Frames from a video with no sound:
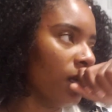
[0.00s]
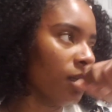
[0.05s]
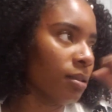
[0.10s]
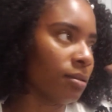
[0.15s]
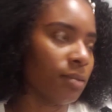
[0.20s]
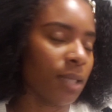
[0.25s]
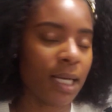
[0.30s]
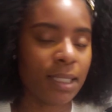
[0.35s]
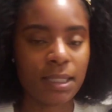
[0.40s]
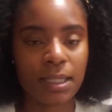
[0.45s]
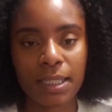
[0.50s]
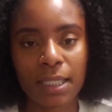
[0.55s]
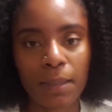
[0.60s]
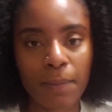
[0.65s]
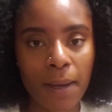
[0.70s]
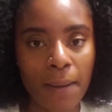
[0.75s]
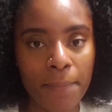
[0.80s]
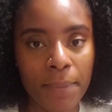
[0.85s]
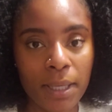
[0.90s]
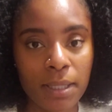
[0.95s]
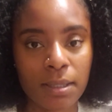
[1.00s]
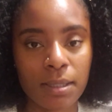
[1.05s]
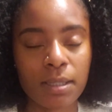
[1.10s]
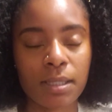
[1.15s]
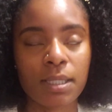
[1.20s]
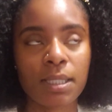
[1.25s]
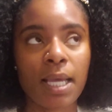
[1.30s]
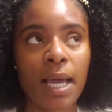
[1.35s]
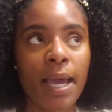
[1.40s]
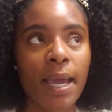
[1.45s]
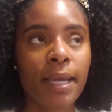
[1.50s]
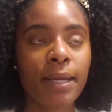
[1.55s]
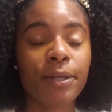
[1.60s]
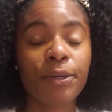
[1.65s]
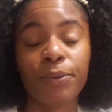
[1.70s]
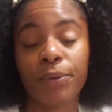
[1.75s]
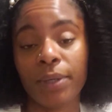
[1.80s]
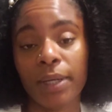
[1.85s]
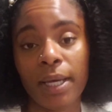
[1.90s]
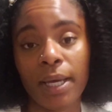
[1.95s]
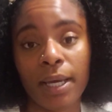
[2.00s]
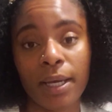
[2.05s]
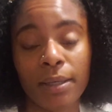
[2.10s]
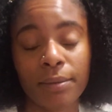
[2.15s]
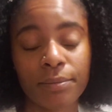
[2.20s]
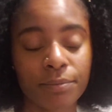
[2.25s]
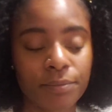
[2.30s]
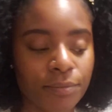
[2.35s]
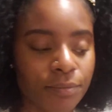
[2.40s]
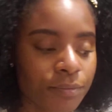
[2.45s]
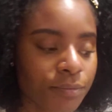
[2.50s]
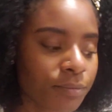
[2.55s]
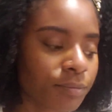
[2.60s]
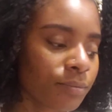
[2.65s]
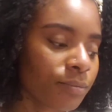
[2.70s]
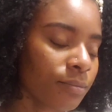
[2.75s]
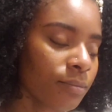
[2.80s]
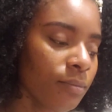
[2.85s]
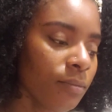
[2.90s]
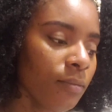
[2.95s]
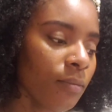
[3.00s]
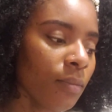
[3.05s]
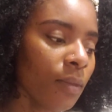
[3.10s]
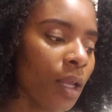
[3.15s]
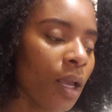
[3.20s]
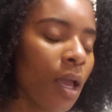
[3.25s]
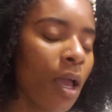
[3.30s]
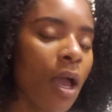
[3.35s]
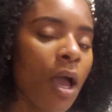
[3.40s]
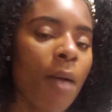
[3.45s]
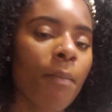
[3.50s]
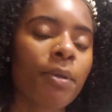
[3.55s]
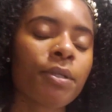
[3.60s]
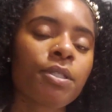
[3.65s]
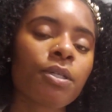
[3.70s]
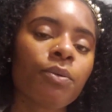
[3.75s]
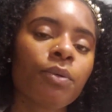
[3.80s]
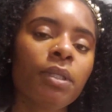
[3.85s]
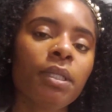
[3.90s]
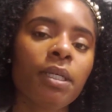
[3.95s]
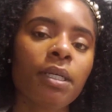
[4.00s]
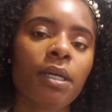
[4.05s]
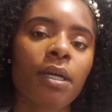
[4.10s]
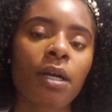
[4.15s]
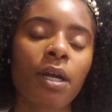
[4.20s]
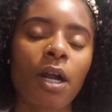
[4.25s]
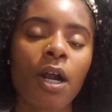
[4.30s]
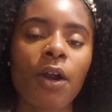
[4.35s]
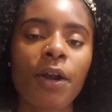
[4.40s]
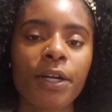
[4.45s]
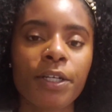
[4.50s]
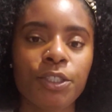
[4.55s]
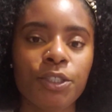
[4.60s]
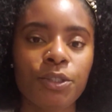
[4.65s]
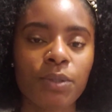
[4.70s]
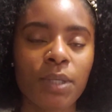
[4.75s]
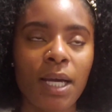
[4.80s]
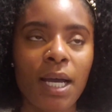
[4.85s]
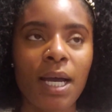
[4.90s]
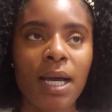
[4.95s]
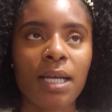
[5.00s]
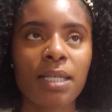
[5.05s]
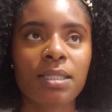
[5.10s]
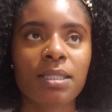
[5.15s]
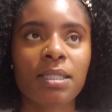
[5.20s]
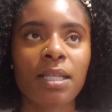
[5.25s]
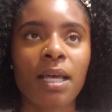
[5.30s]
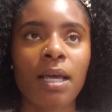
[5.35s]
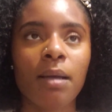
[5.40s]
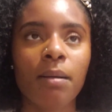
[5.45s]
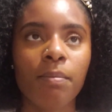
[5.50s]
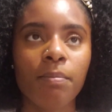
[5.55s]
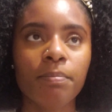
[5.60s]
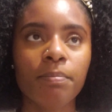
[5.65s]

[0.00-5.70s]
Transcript: not to tell my business, because I hate doing that, but to really encourage you guys that